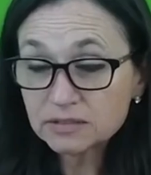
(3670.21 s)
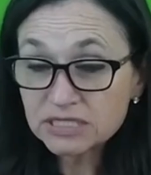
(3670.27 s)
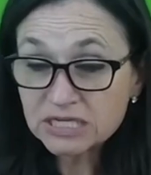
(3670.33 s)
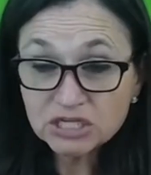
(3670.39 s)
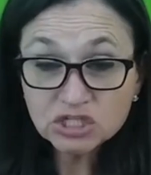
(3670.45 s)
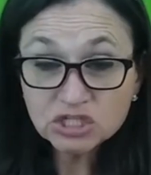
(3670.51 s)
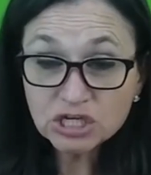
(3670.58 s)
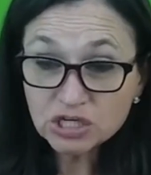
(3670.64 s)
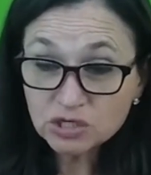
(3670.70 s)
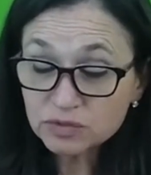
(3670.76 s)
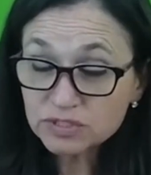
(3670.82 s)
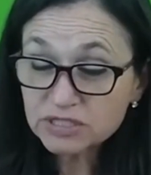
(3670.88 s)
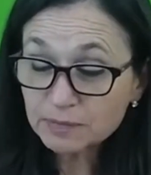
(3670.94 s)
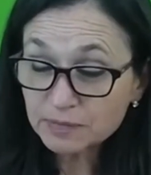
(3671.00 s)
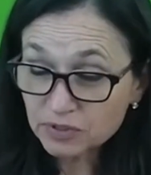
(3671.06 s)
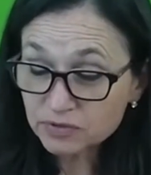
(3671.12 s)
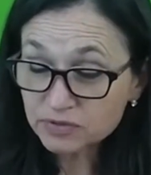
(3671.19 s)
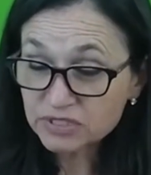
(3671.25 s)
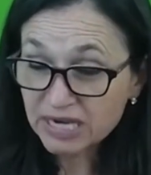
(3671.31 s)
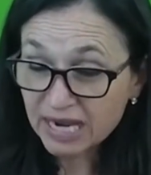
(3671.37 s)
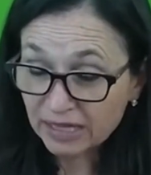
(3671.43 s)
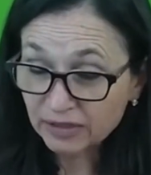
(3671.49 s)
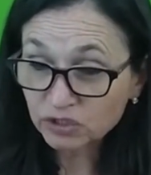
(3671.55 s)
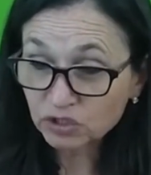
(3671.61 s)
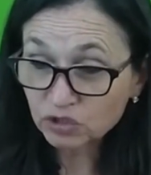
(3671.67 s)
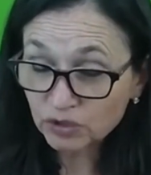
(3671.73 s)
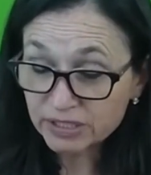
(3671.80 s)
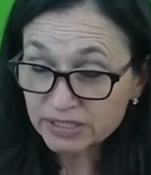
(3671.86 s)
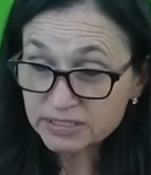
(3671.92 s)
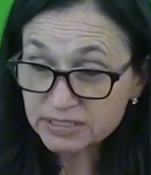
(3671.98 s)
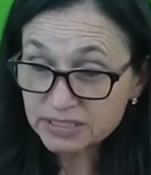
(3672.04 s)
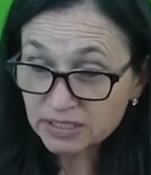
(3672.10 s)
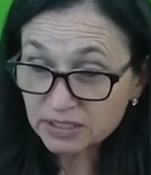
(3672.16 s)
teaching you some of those
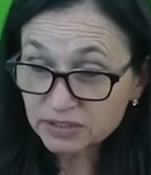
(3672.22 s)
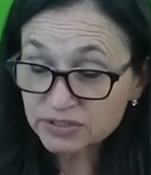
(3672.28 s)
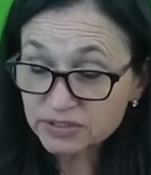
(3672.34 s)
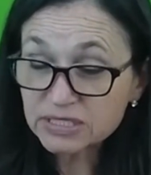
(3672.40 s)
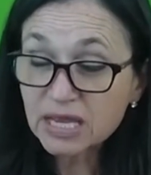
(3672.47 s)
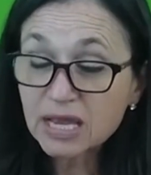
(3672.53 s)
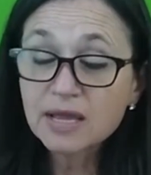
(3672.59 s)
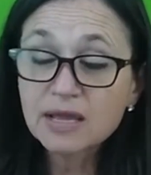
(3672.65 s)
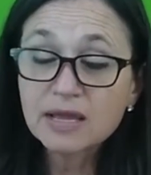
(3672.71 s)
calendaring skills